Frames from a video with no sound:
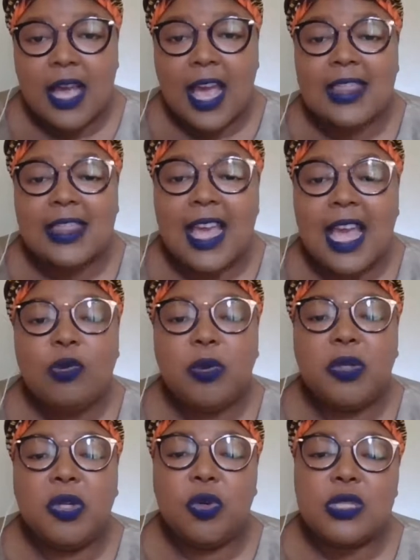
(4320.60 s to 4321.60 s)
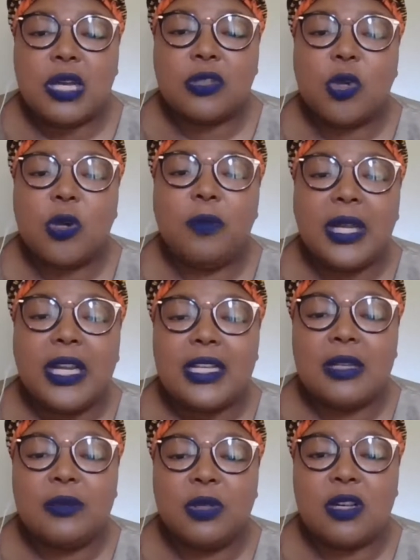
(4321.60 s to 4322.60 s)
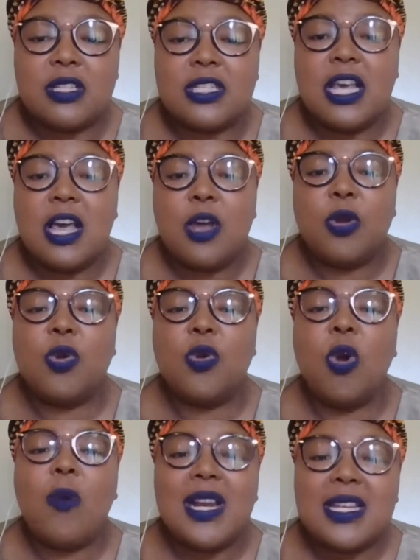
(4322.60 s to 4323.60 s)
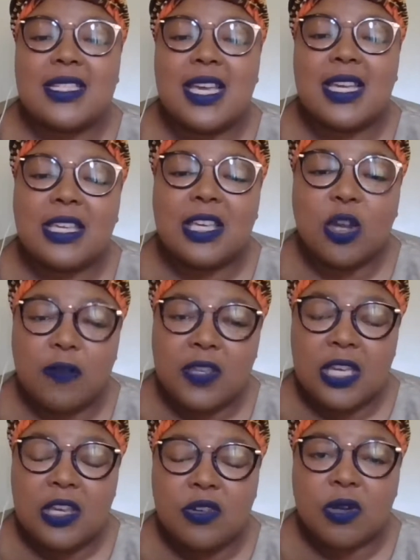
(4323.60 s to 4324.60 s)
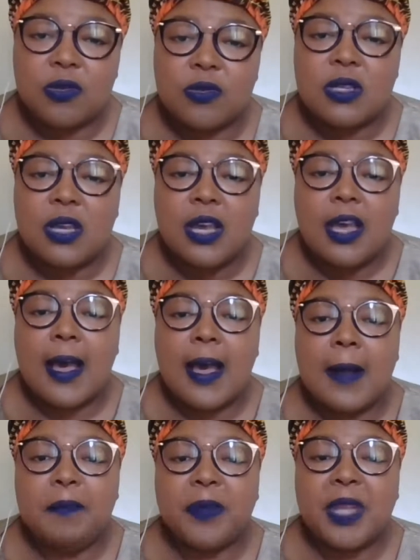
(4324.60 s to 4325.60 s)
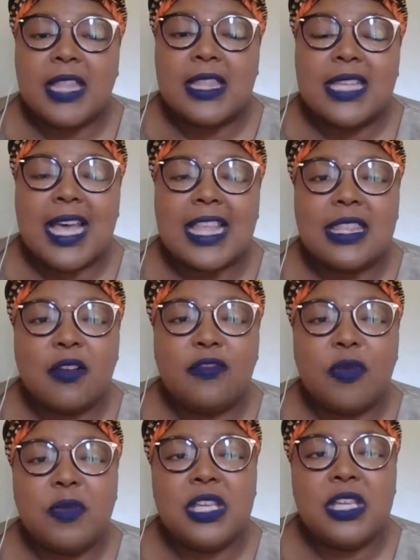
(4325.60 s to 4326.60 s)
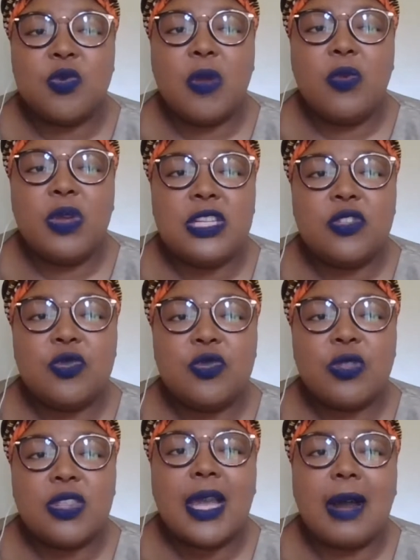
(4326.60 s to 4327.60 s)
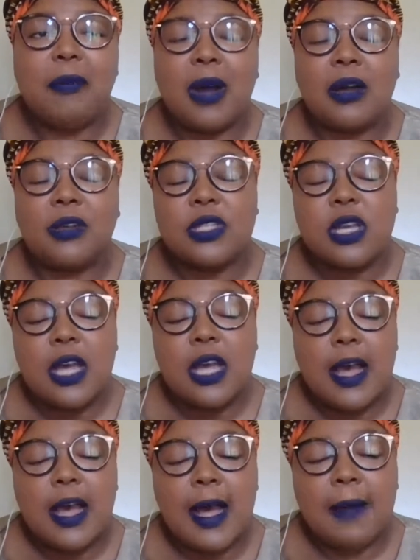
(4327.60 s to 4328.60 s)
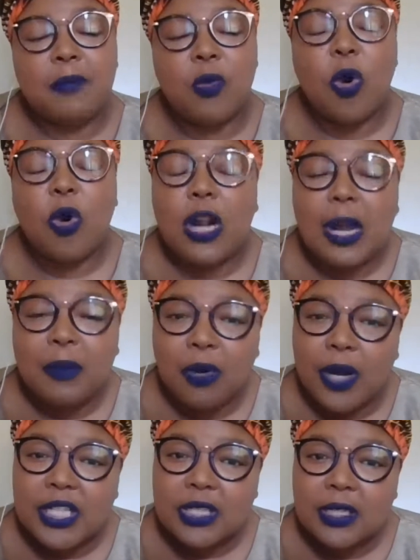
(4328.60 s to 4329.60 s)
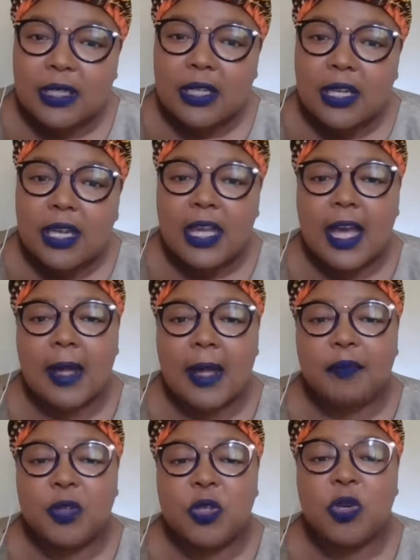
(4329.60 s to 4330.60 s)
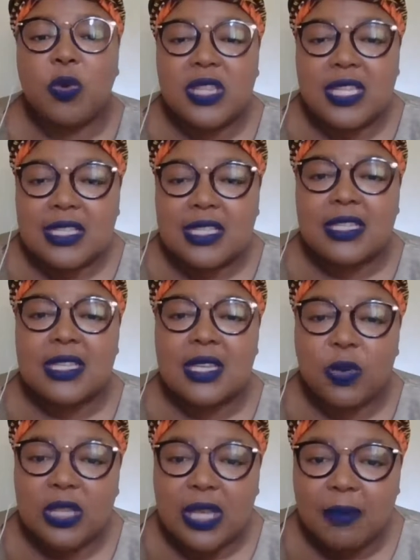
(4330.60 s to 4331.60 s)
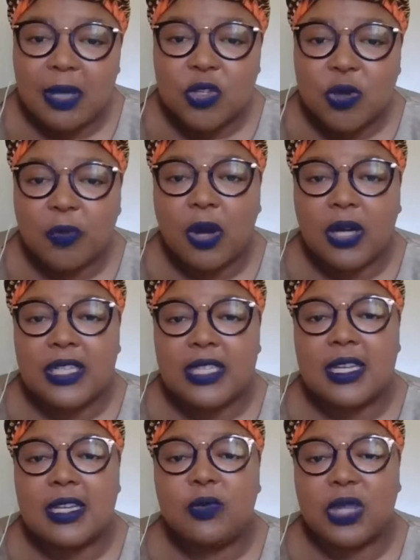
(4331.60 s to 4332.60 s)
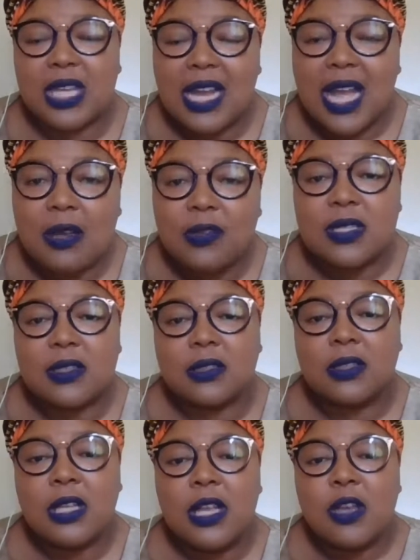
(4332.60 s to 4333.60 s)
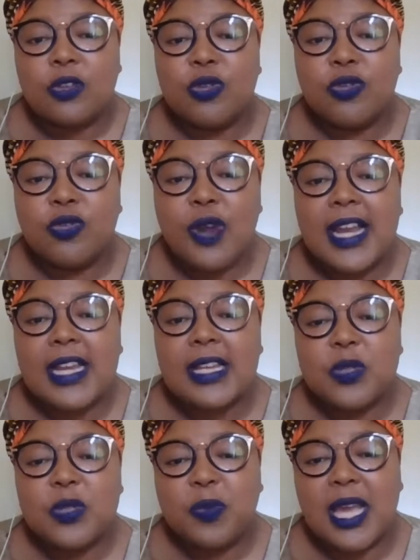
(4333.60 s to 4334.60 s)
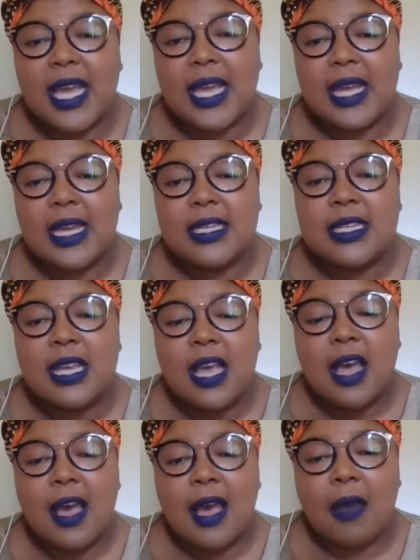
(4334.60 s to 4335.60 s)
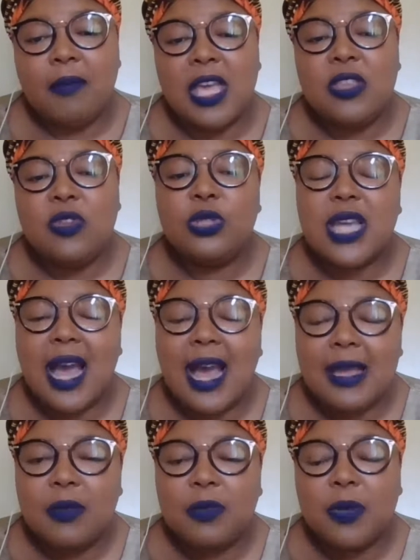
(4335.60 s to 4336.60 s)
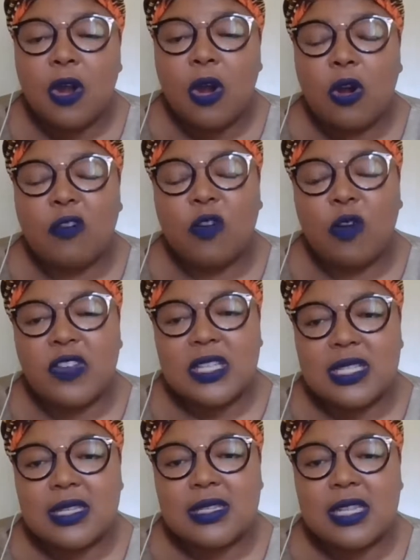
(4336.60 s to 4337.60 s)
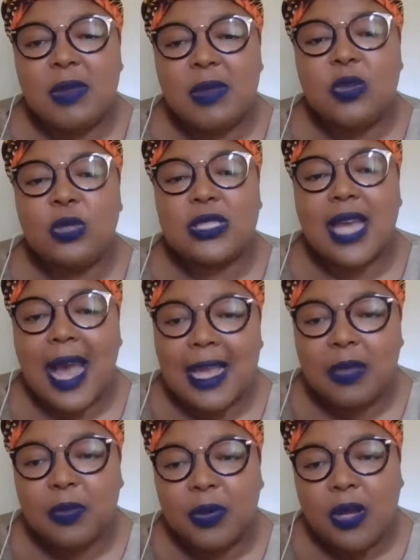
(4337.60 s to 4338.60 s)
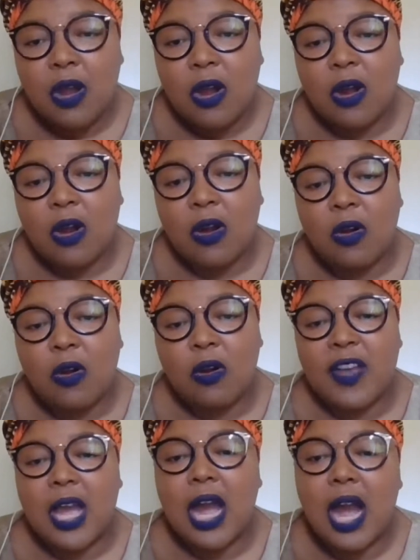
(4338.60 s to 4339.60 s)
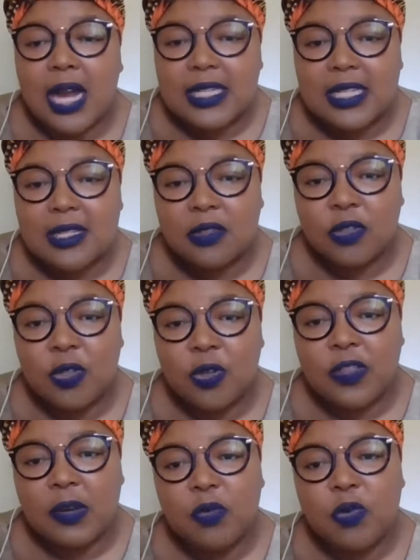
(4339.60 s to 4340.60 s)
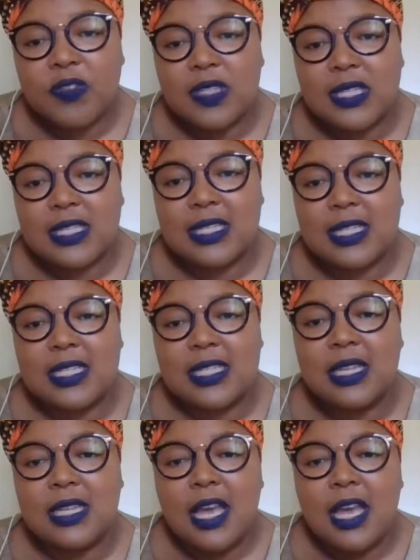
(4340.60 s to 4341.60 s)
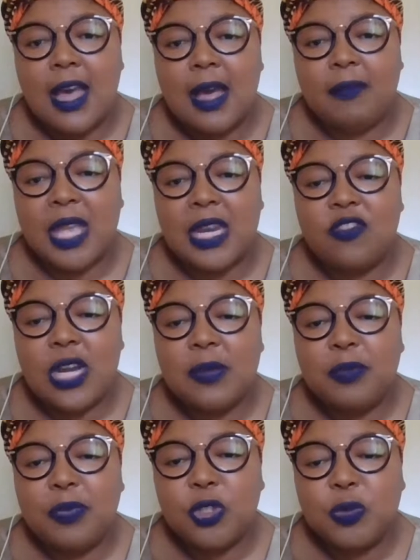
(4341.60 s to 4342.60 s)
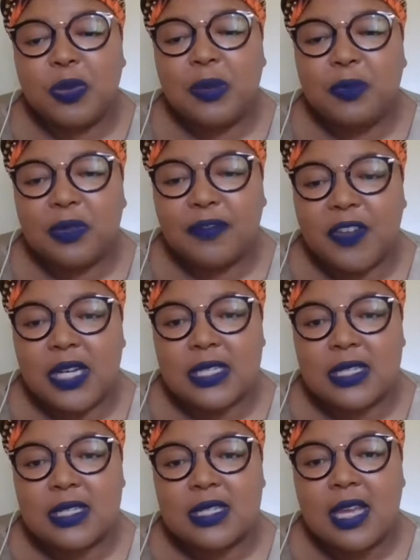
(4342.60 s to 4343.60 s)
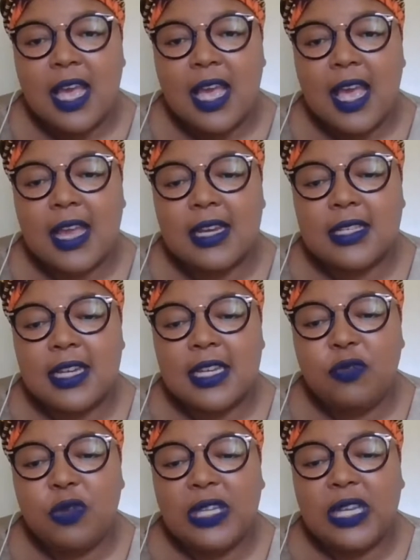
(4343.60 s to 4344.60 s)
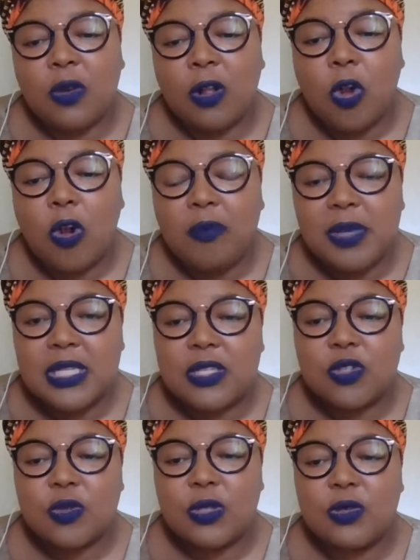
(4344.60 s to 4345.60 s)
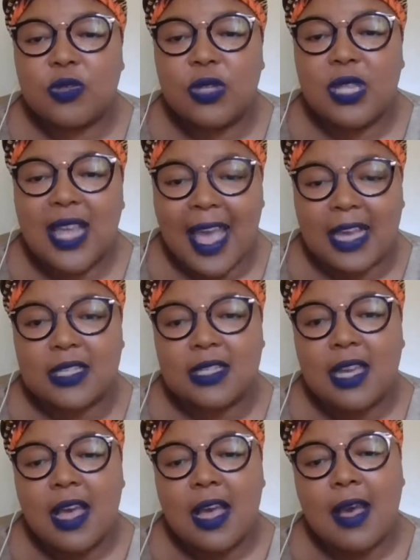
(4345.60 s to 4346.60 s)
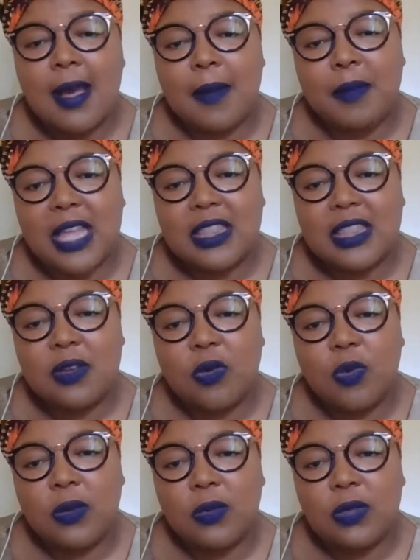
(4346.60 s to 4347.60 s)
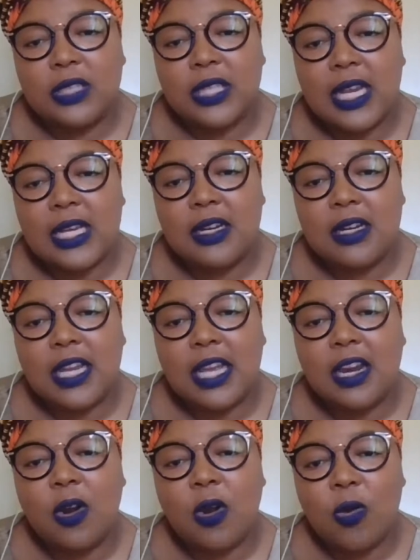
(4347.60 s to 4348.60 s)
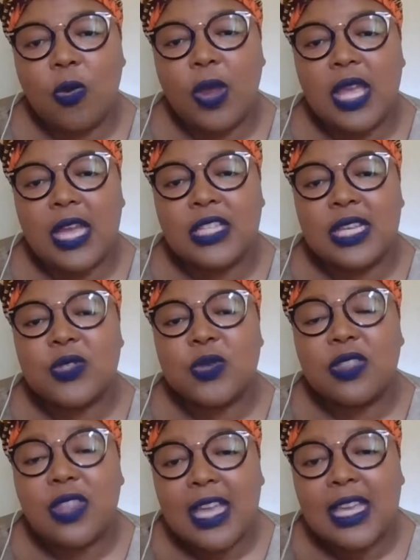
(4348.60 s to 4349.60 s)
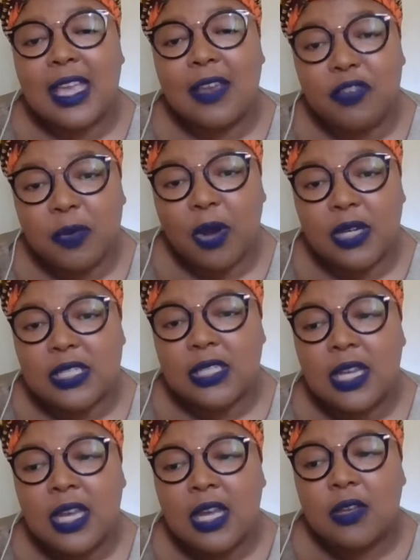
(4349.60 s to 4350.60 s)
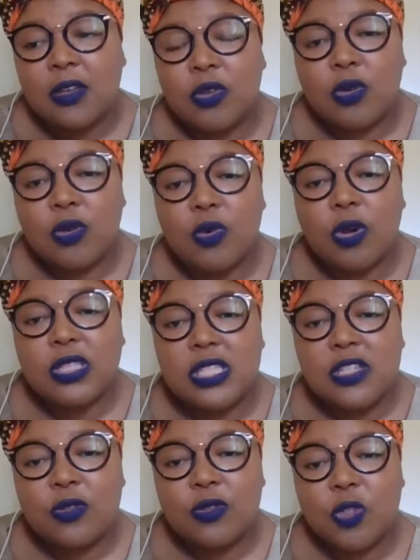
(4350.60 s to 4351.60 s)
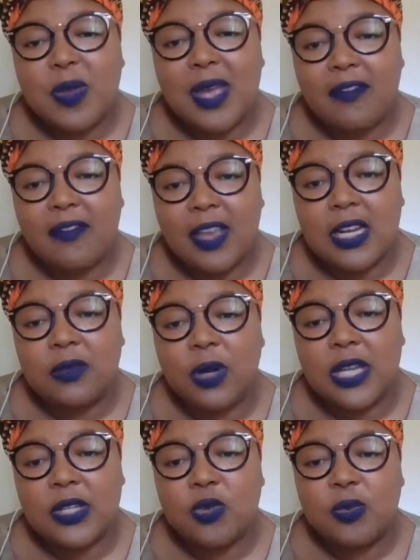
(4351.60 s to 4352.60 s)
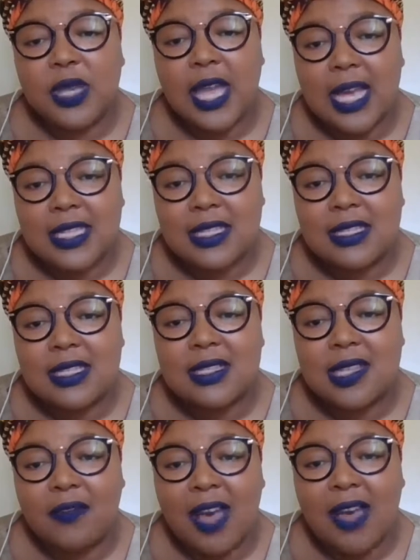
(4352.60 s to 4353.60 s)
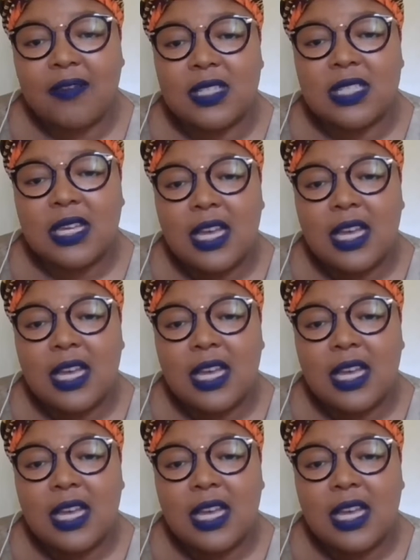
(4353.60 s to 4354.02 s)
And then we would lose out completely because no one is taking care of the heroes. And this, I think, for me, is where we need to think about more collaboration, with the city, with the metropolitan, with the council, to really spearhead a new type of a system, a new type of a heart, that moves the city, and really put people first. And if we can all commit to that, I think we'll get a long way. And just to thank everybody, who continues to be available and to be assisting survivors.